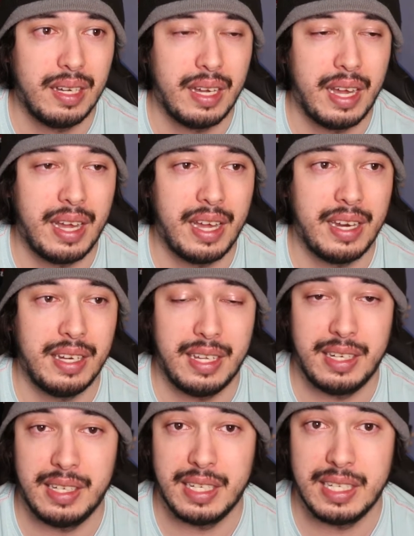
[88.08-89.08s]
And
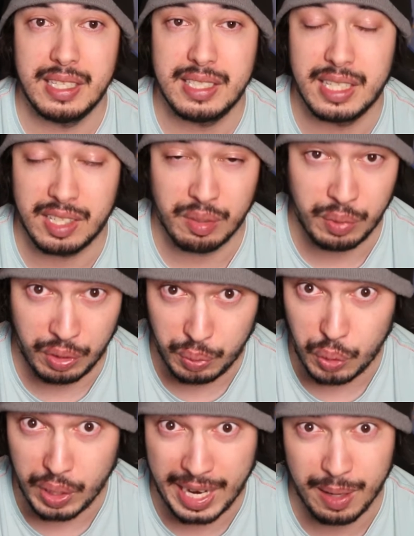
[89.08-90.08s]
then the Second World
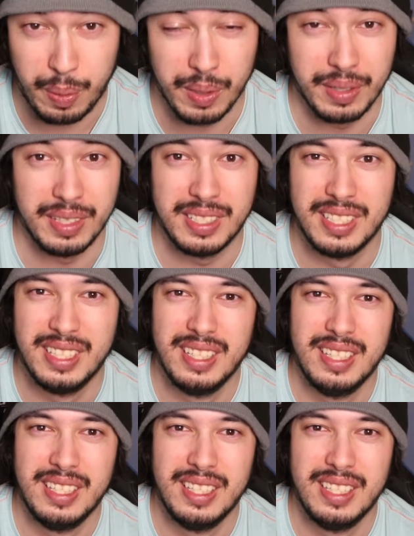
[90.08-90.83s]
War happened.